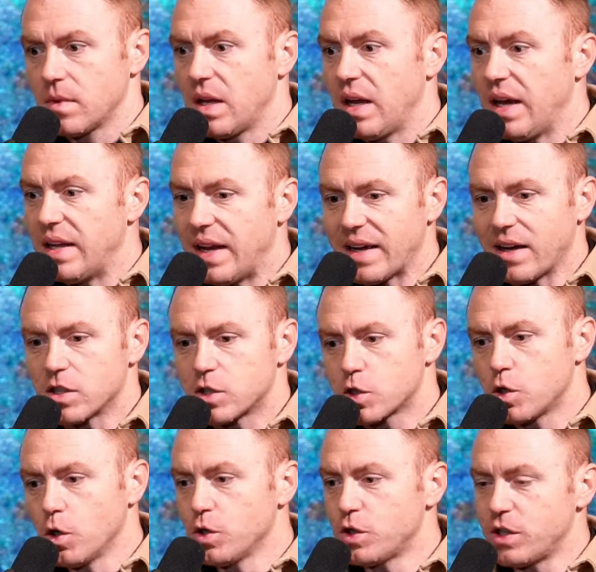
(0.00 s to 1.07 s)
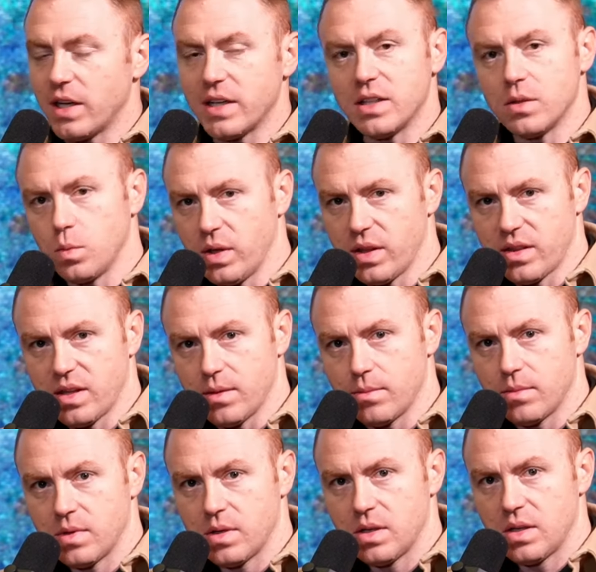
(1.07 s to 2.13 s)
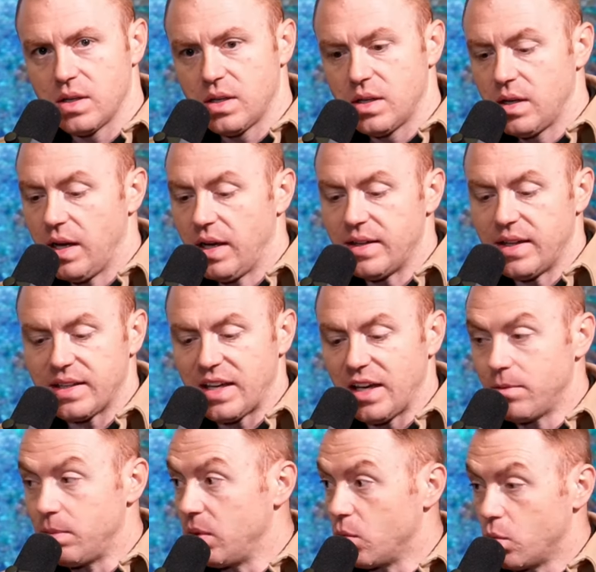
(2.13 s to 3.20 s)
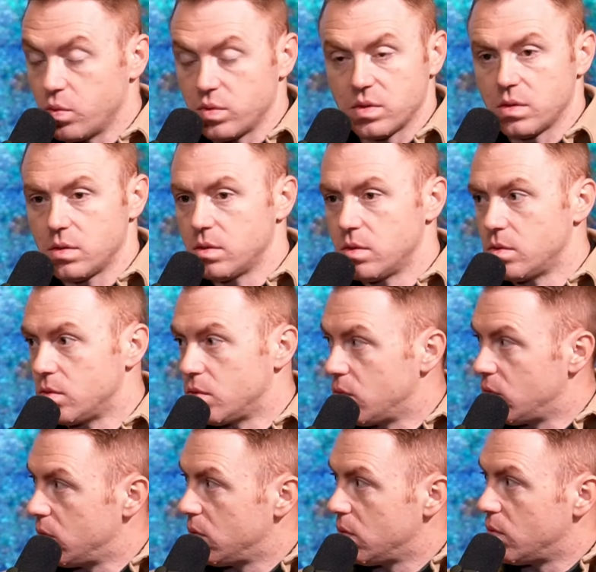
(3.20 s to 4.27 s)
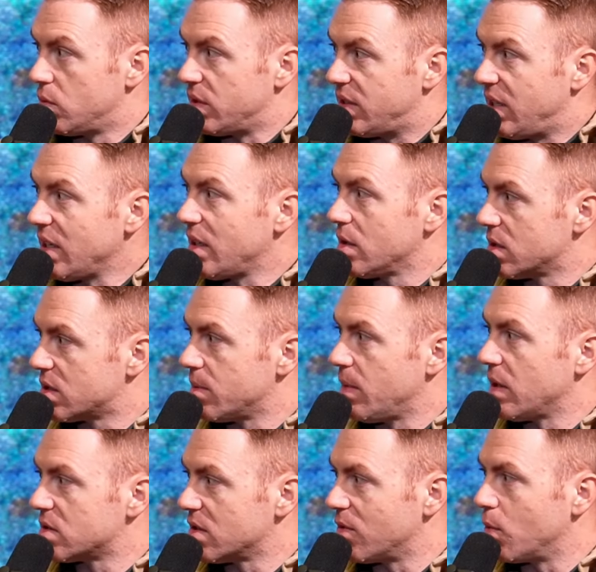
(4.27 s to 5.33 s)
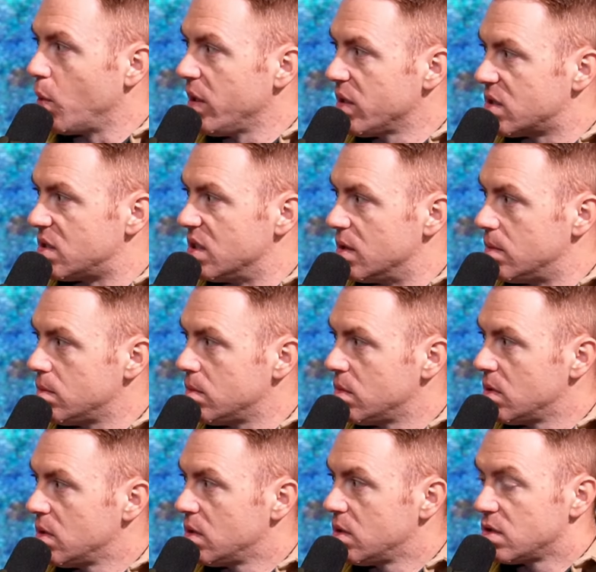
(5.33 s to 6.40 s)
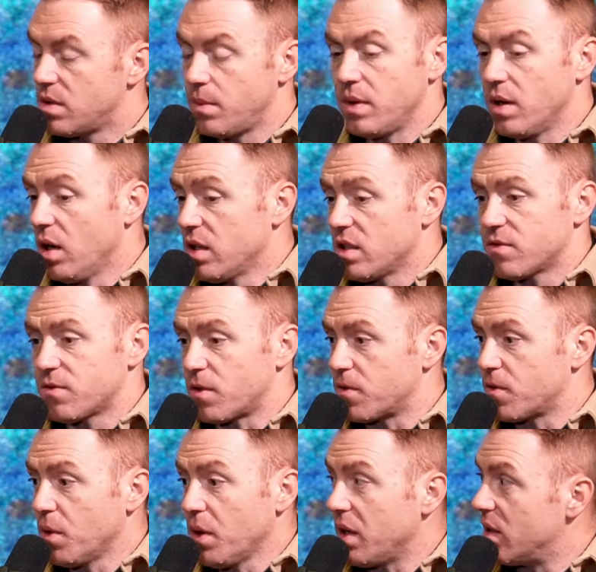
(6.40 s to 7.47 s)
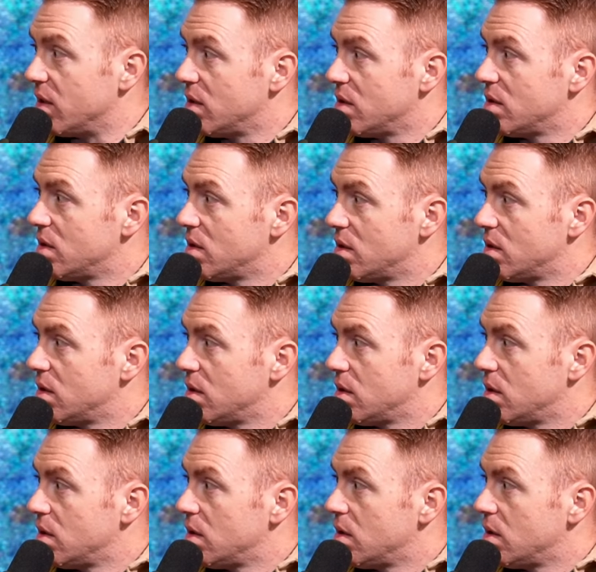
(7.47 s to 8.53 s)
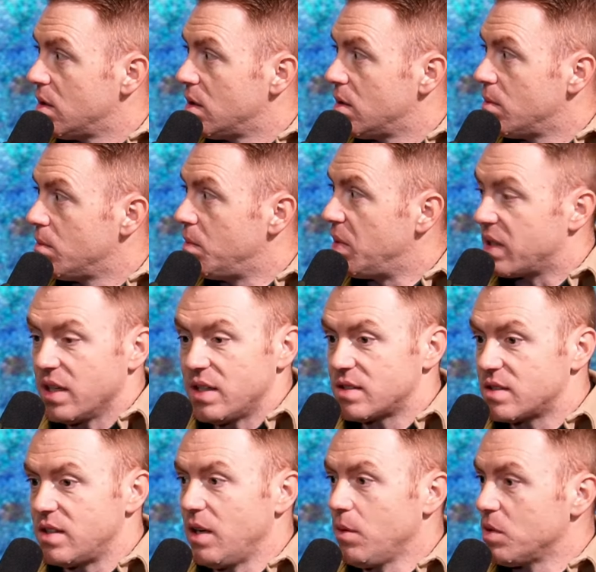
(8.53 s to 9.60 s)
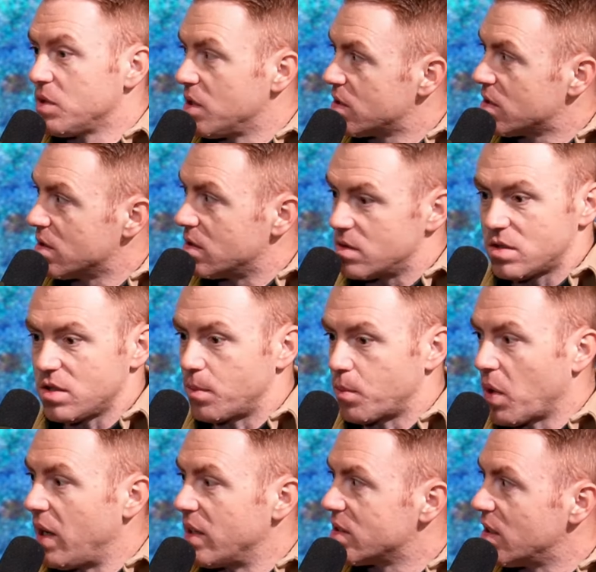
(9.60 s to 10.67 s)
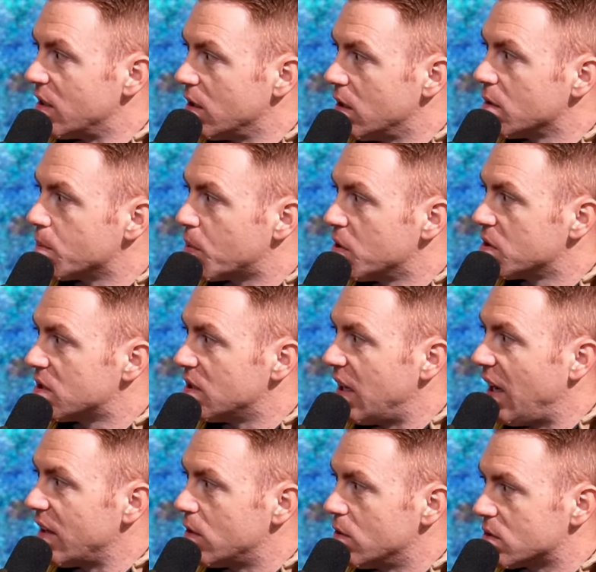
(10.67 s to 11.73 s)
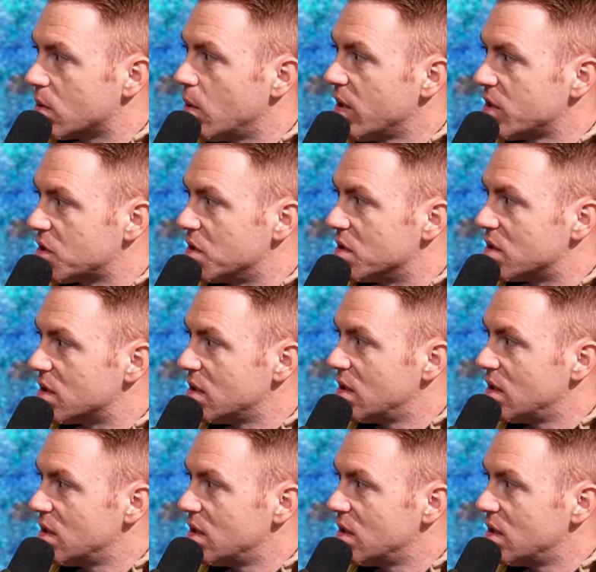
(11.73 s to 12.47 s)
and I associated with them and they gave me ridiculous amounts of wisdom, to be honest, for free because they were just surprised that a young person had those questions